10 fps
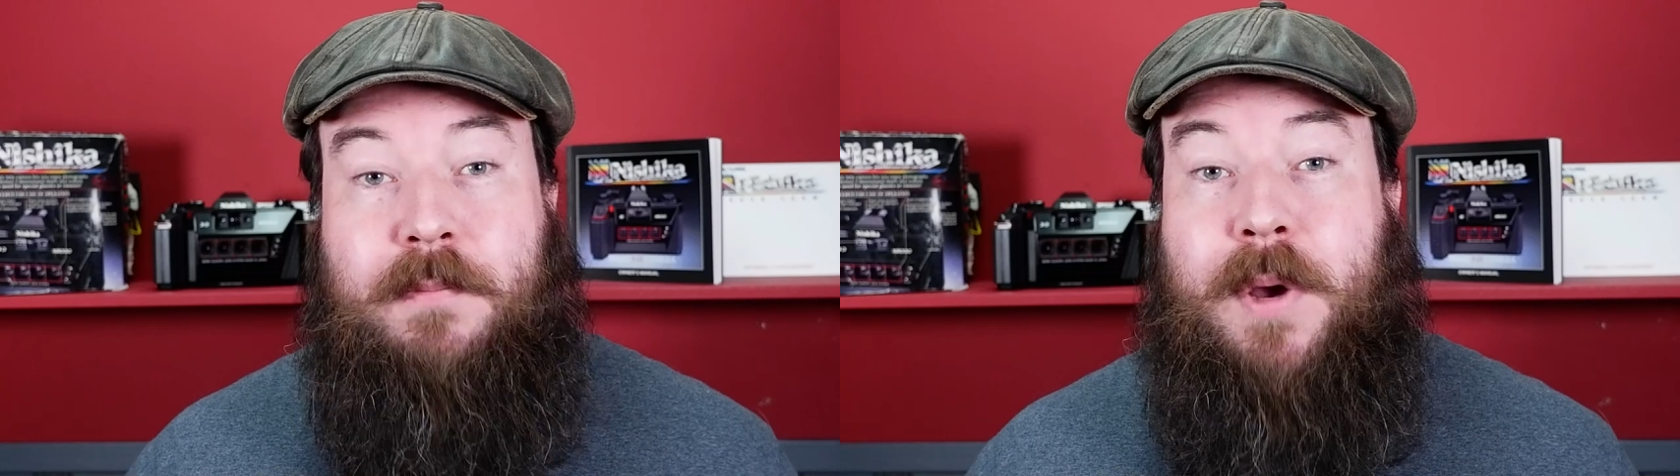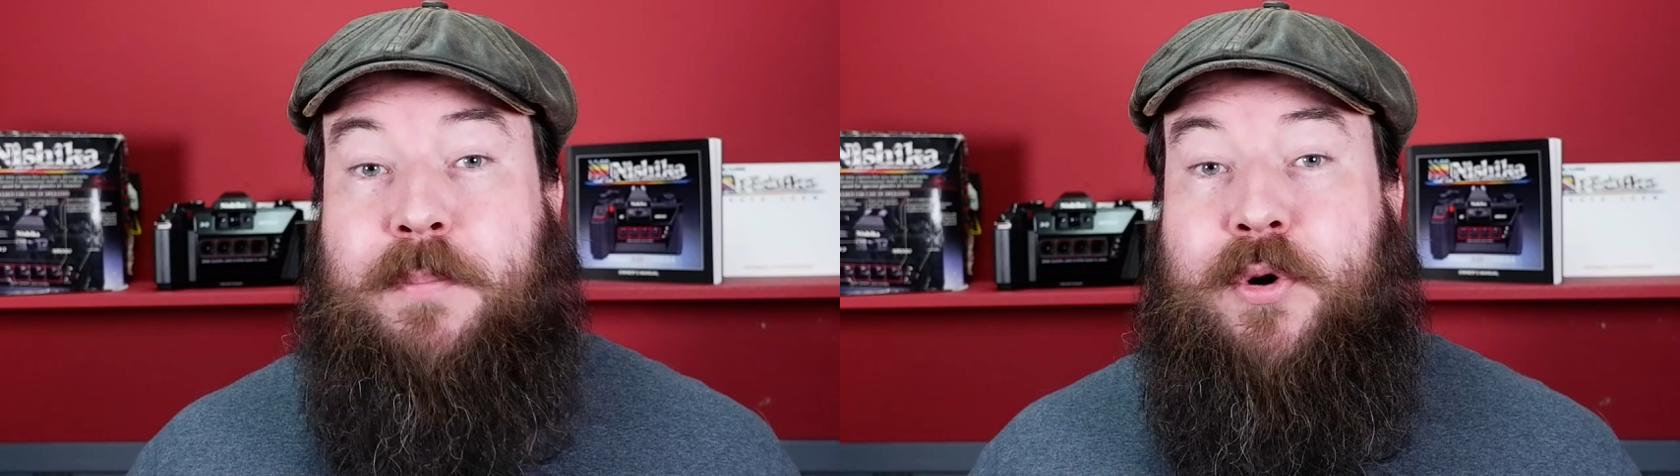
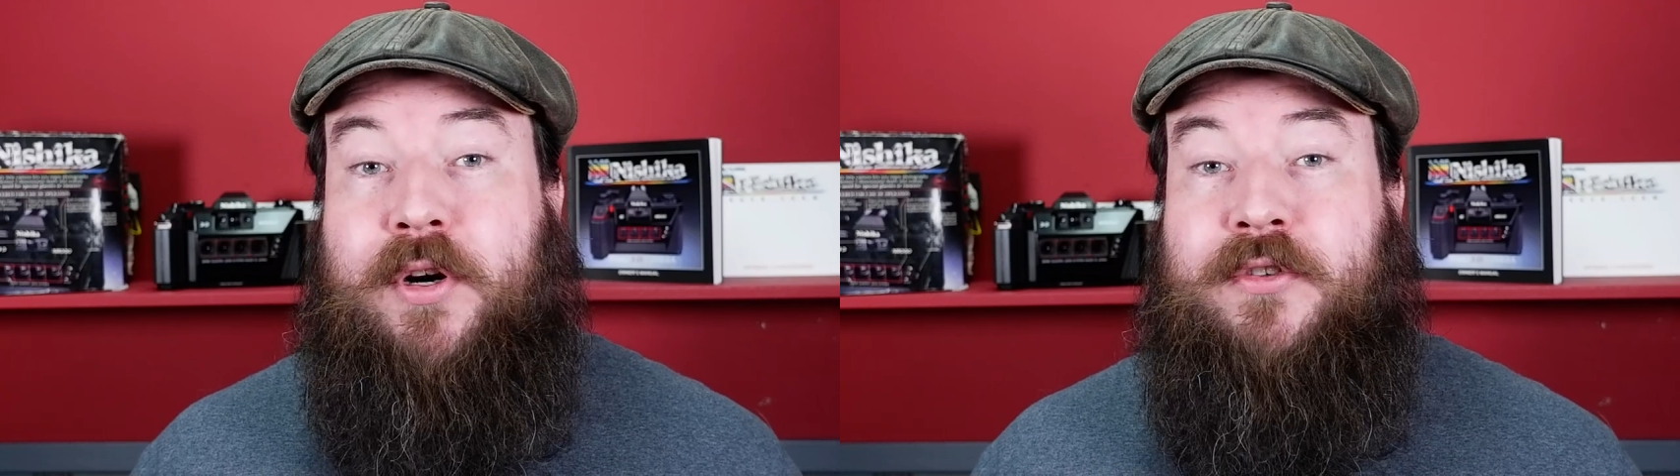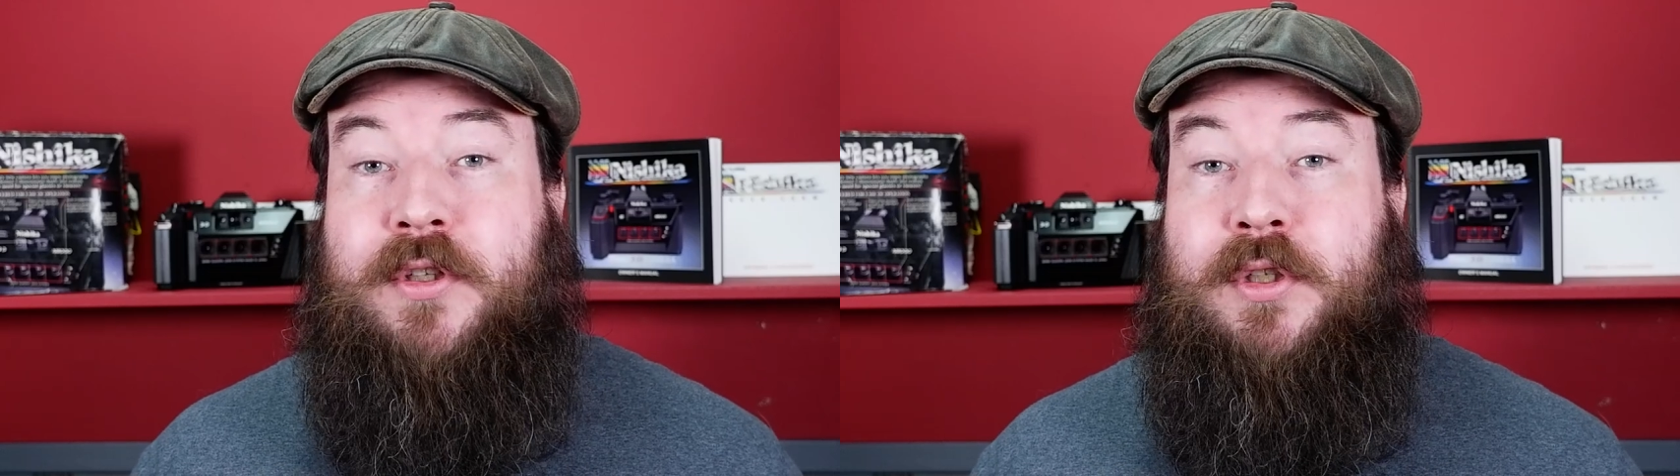My
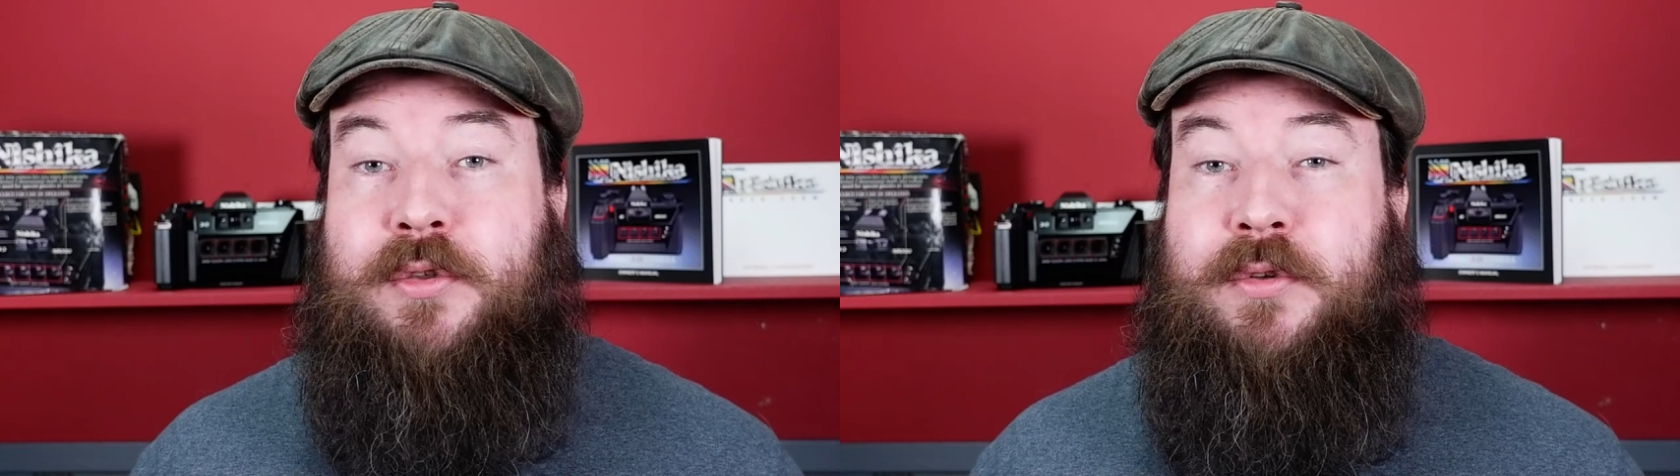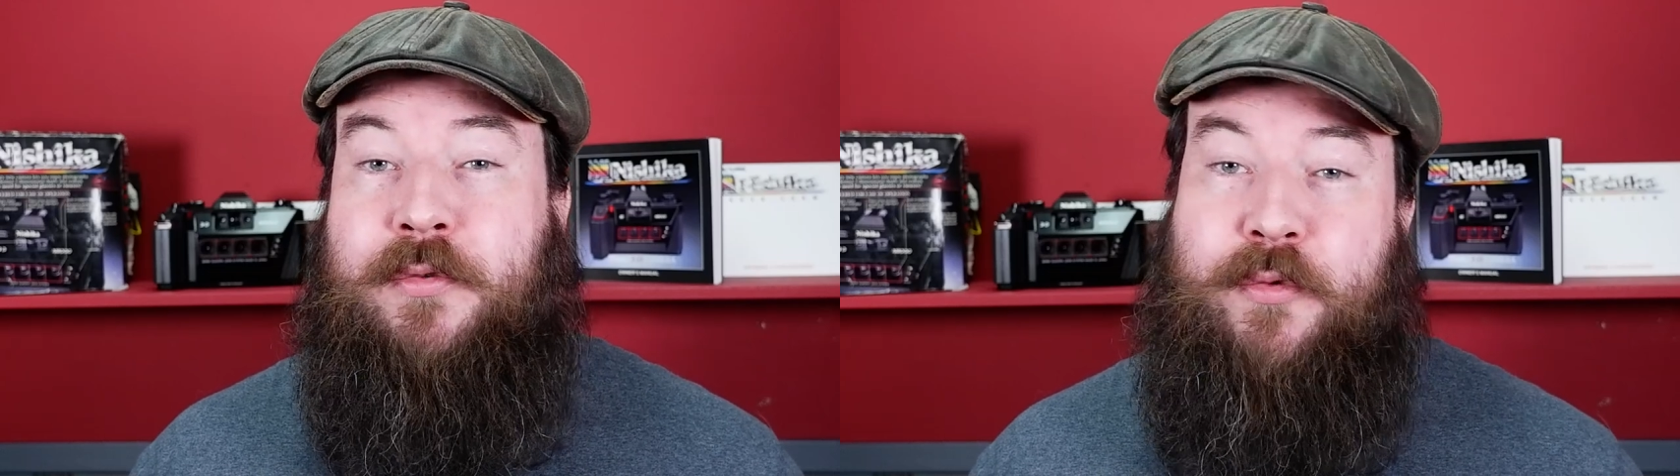perks
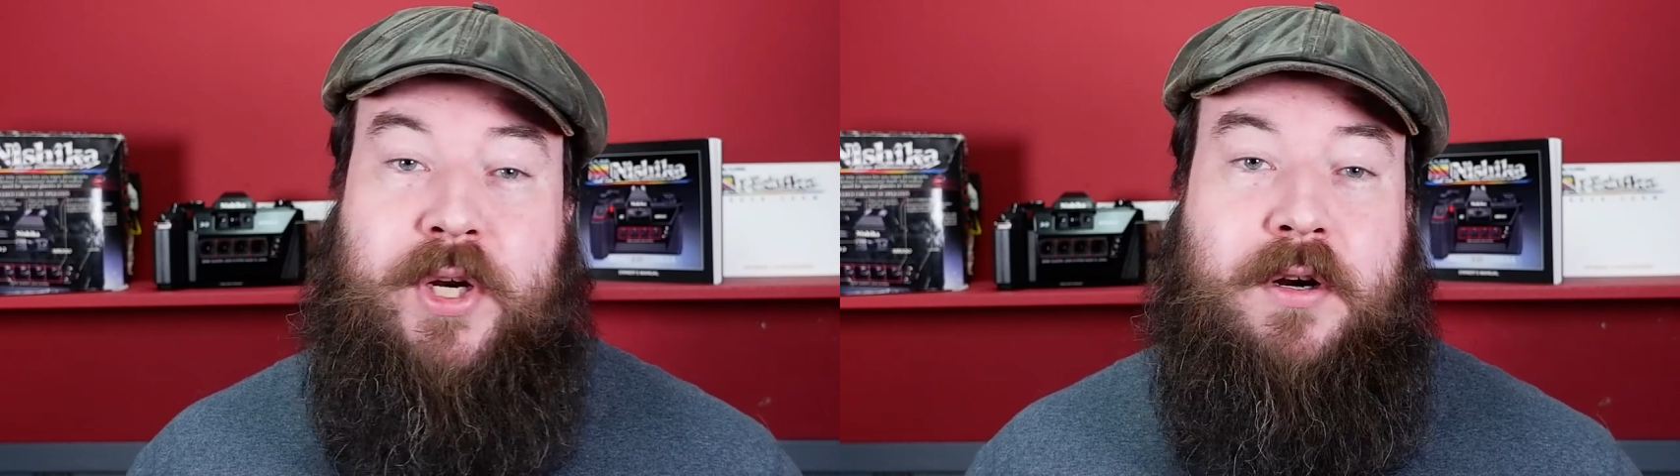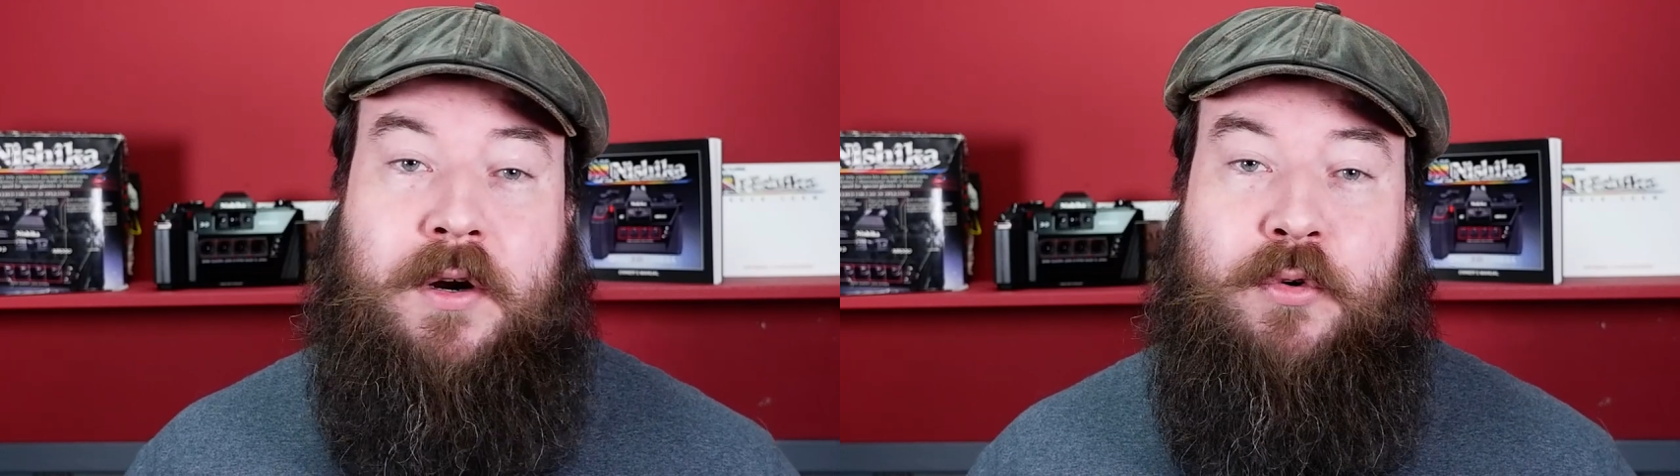include
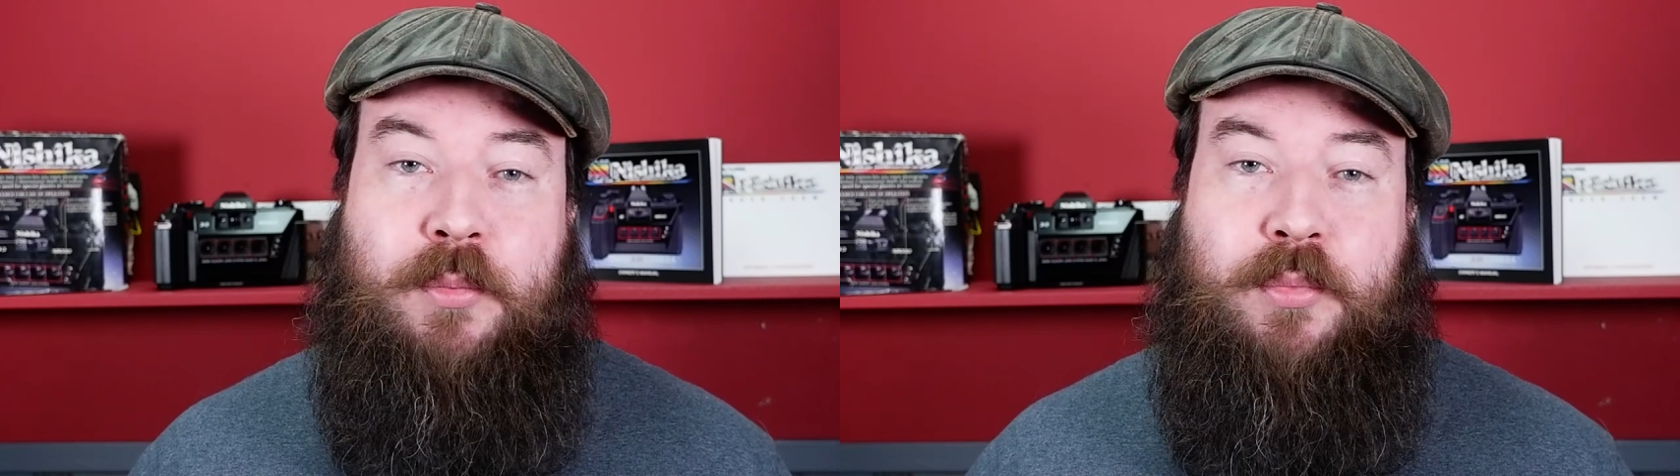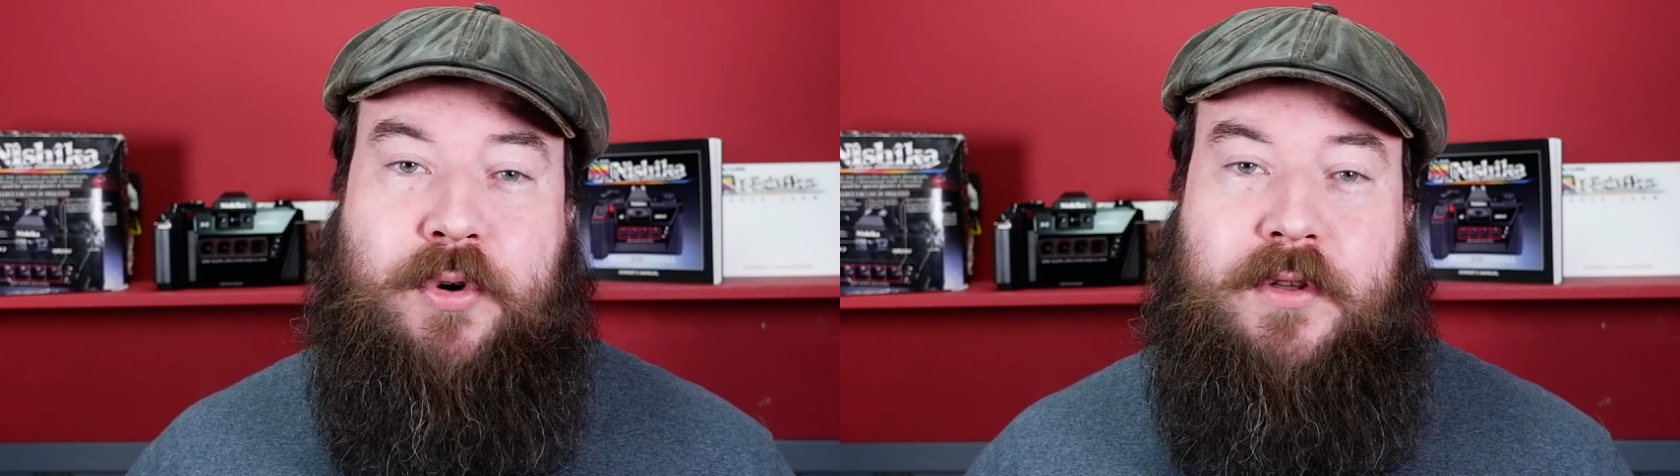free
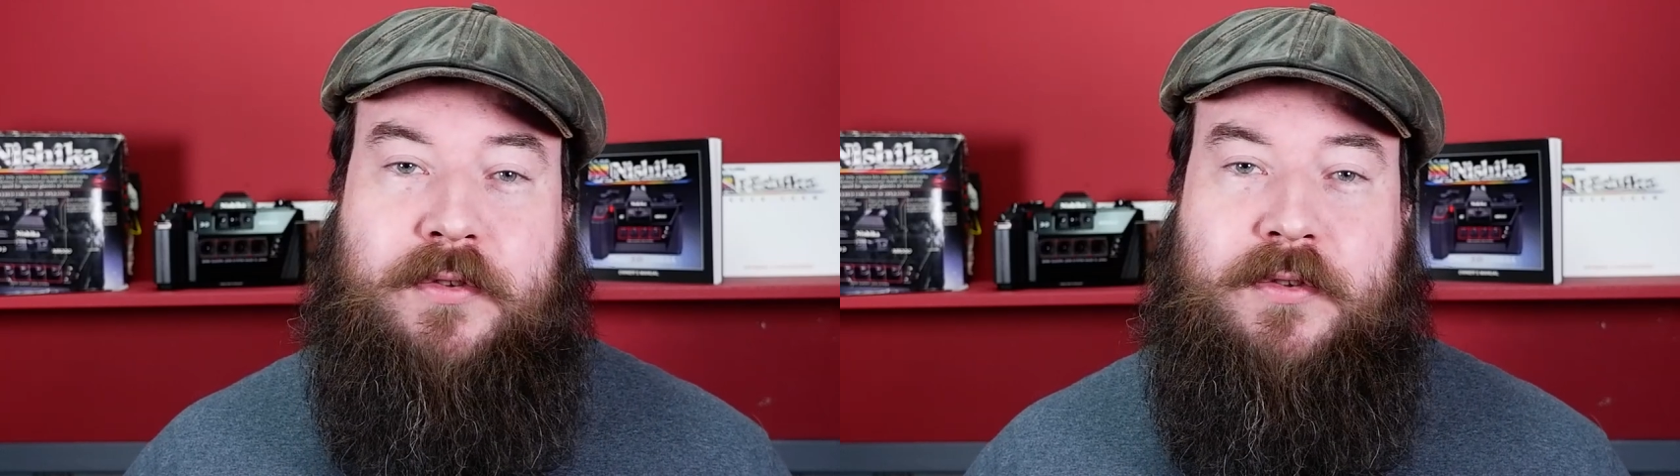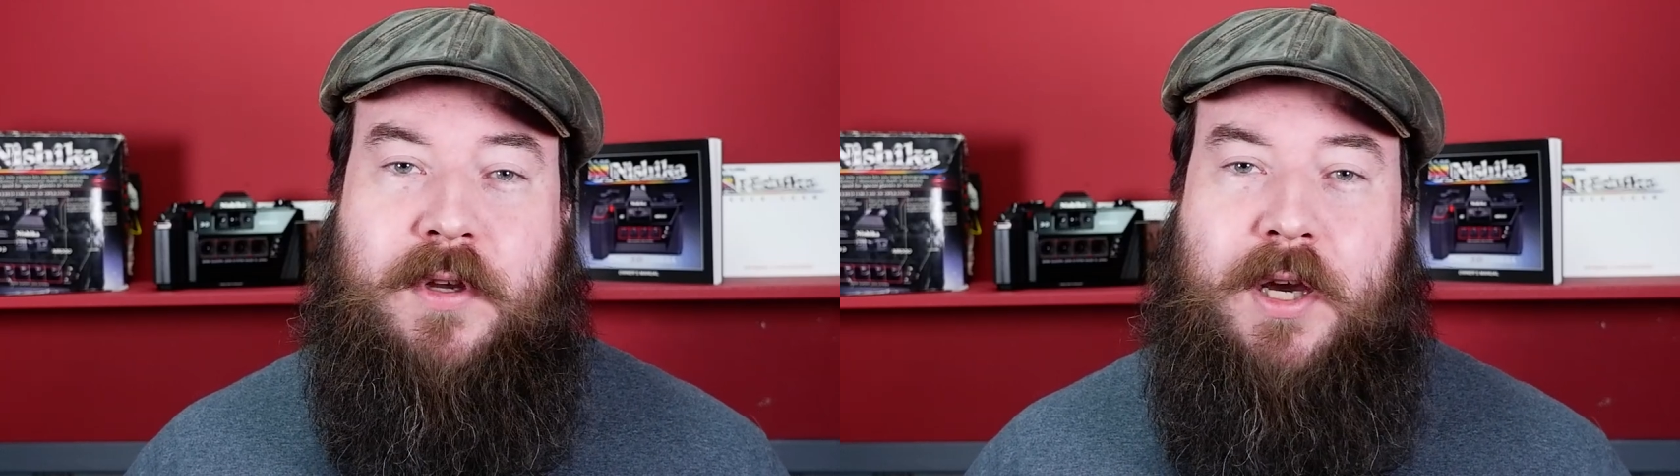darkroom
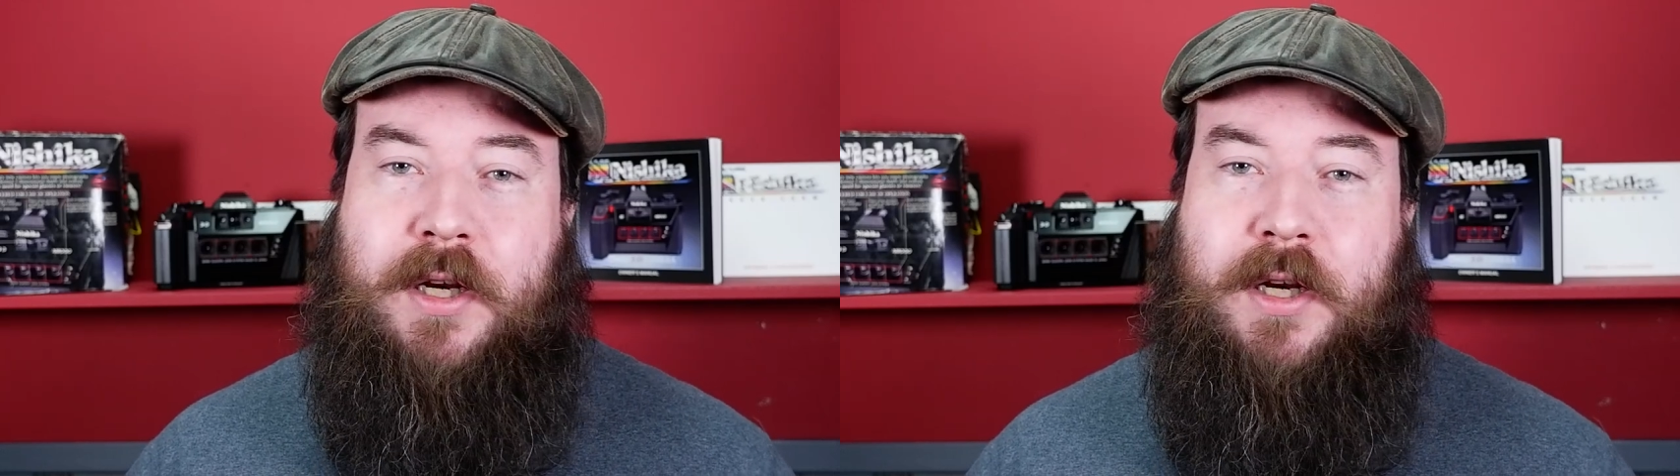prints,